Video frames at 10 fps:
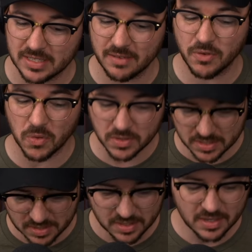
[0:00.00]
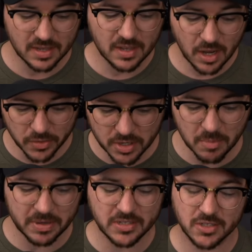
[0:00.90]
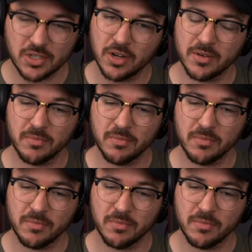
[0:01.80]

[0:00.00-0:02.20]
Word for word: And of course, other companies are starting to